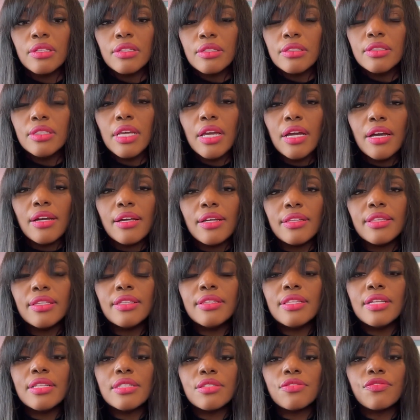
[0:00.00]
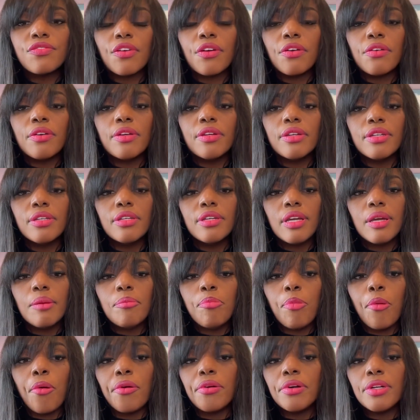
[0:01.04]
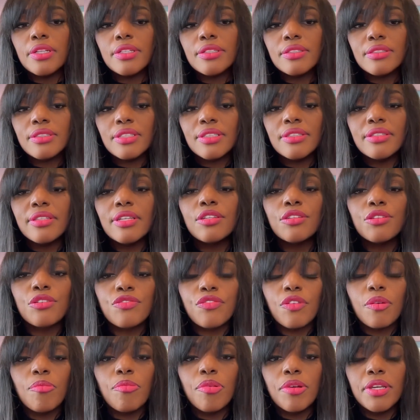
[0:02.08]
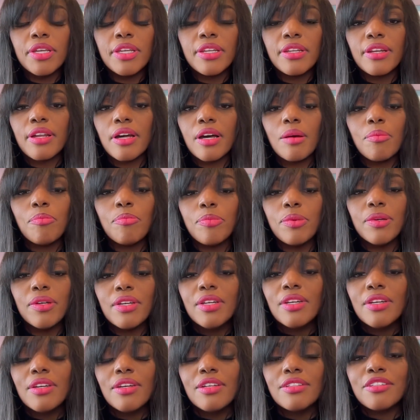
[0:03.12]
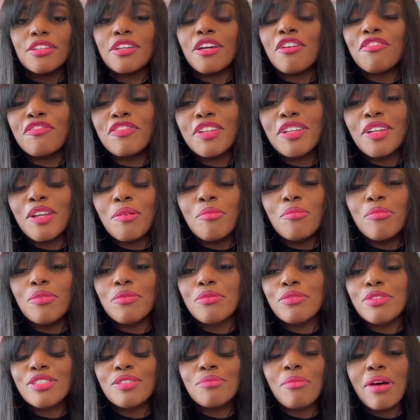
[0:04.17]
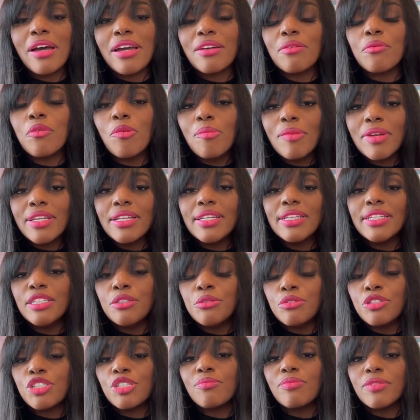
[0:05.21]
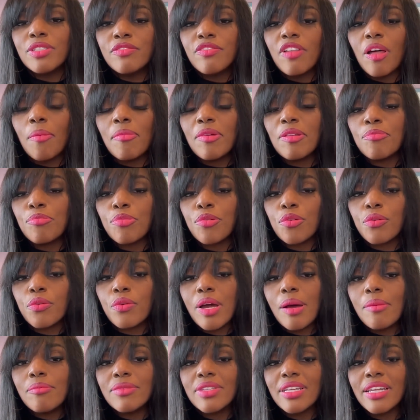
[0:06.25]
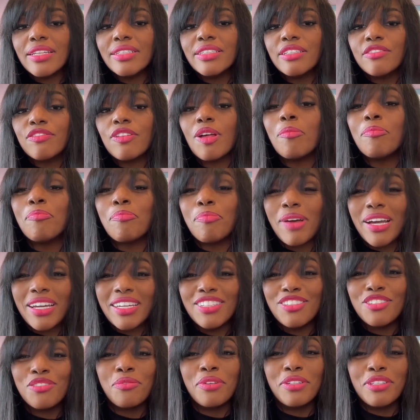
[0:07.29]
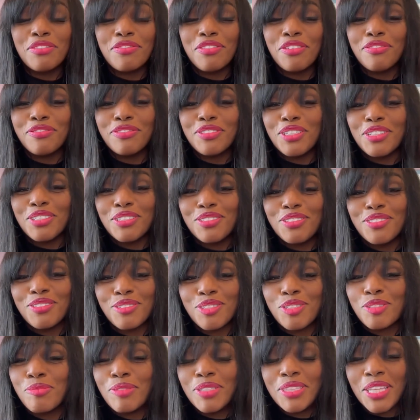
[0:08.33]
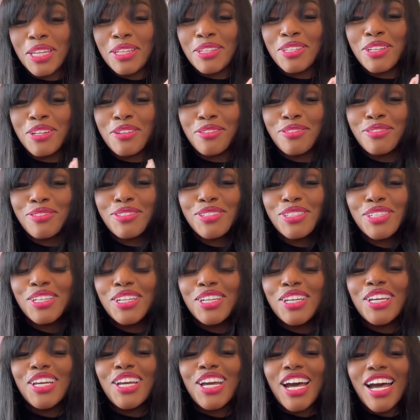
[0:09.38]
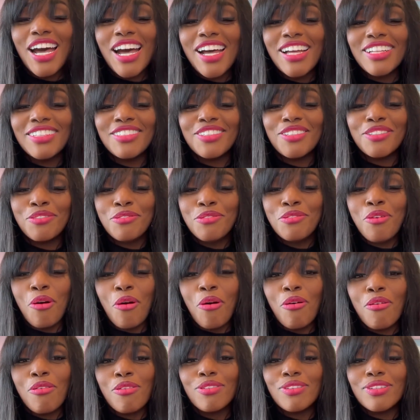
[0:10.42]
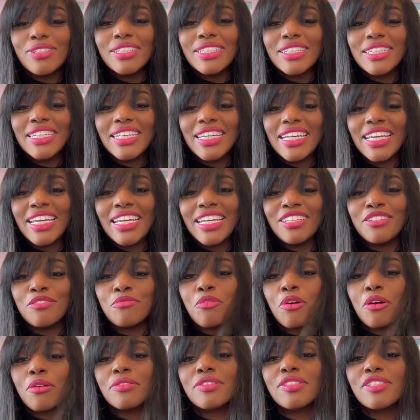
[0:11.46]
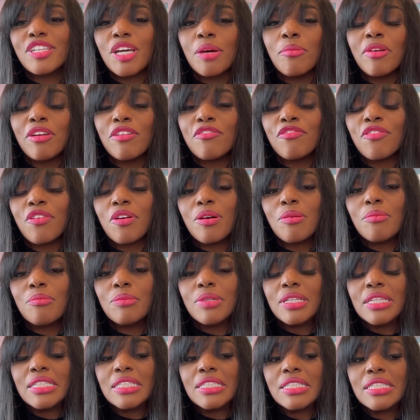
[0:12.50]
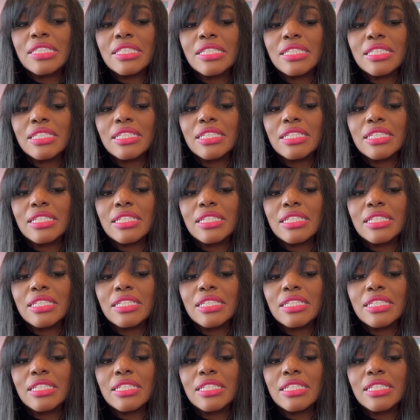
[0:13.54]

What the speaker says: Yeah, I think that's very important, and thank you for bringing it up. The Coffee Club was my women leadership development program that I developed back in 2015. So it's going to be 10 years at Google. And where it's coming from, it's